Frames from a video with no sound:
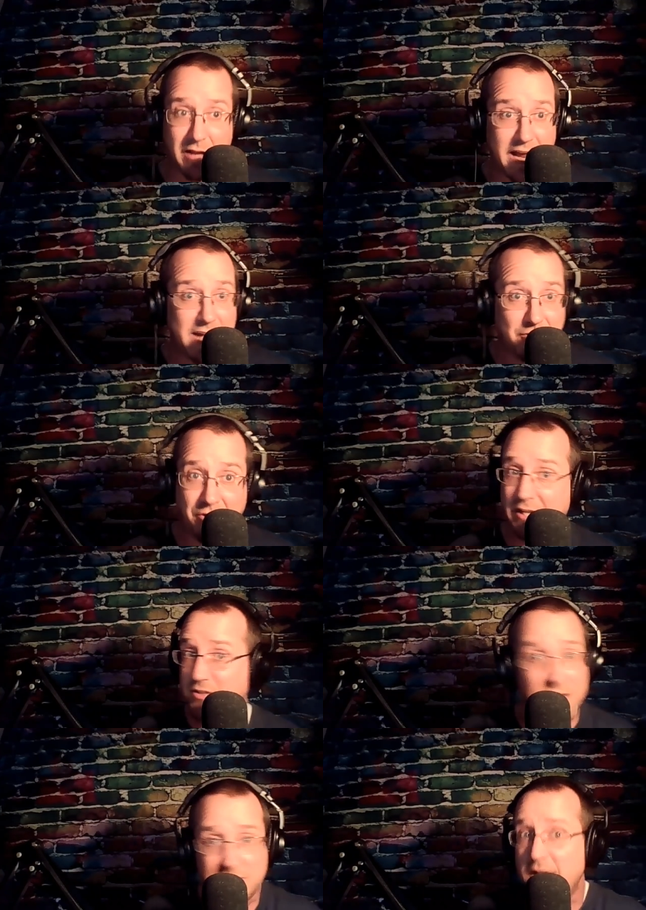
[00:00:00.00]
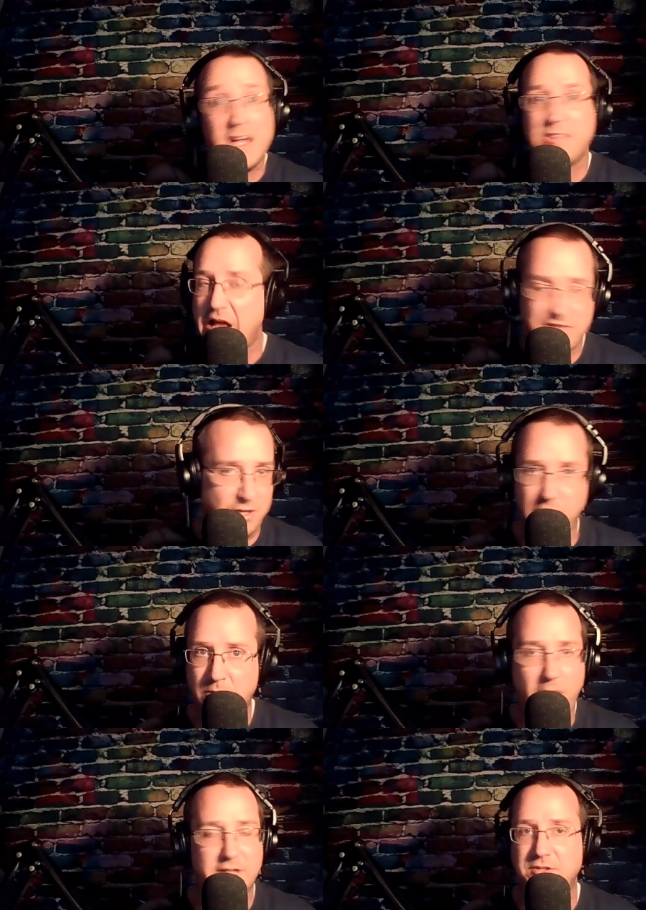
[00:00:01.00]
handle things, because that's the only
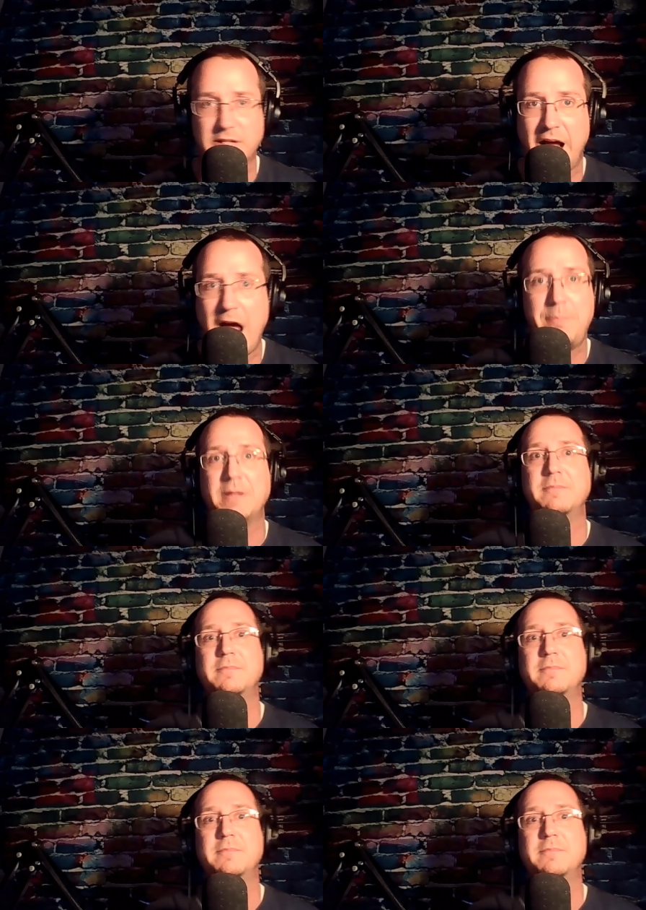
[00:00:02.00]
way it's going to happen.